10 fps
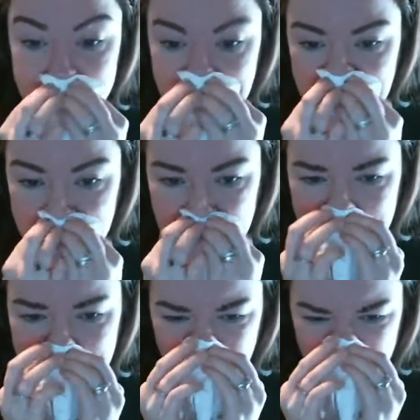when am I
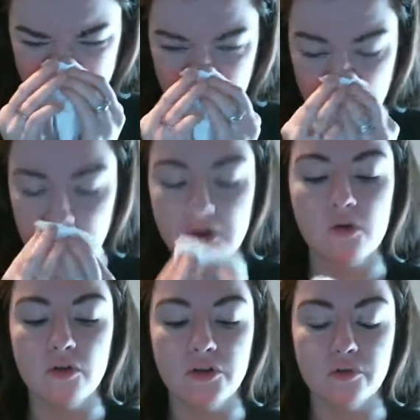not getting over a
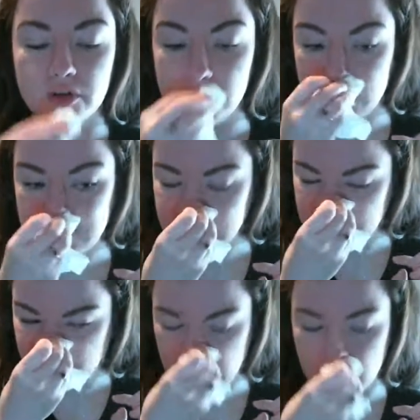cold though, really? You guys have
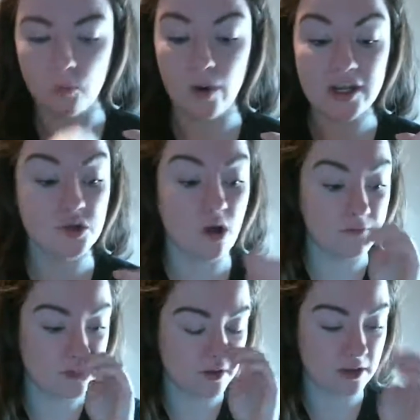seen me way too
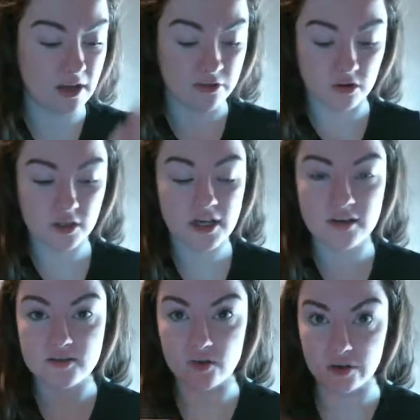often with either
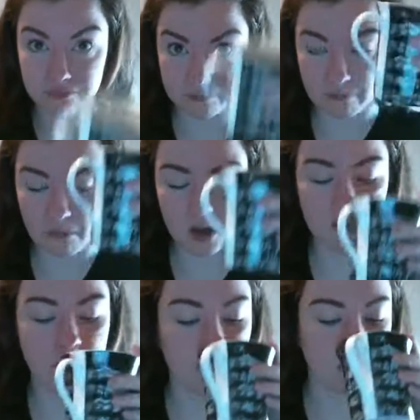Kleenex or a mug in
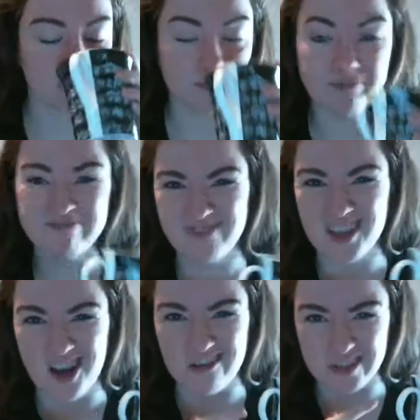my hand.
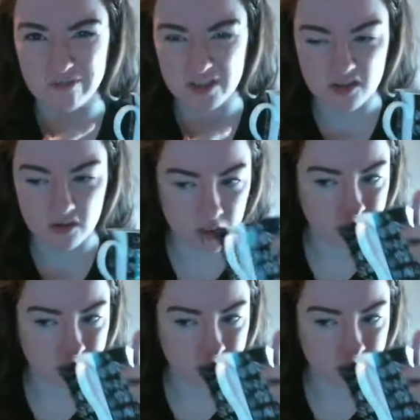Coffee, it's early.